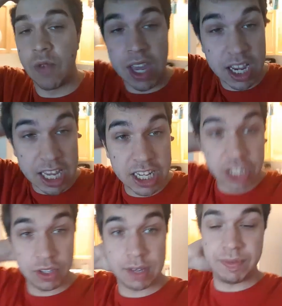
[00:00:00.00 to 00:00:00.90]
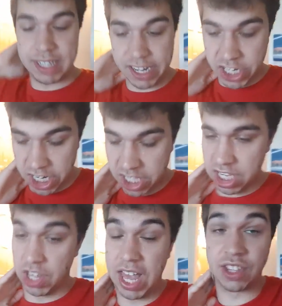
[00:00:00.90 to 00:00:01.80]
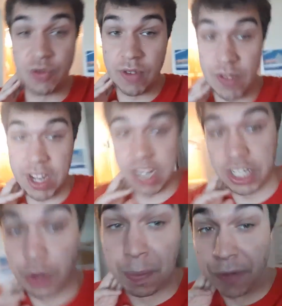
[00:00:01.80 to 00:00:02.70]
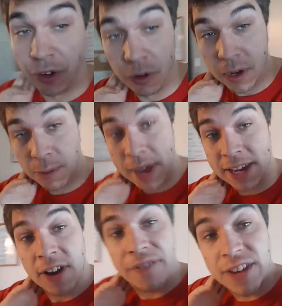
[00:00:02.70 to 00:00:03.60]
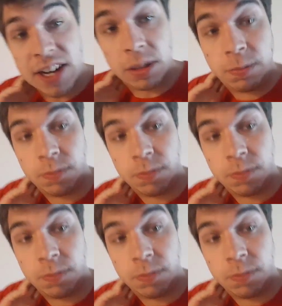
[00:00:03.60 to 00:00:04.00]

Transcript: we are gonna do some dishes. So that's what we're gonna do before we make craft dinner.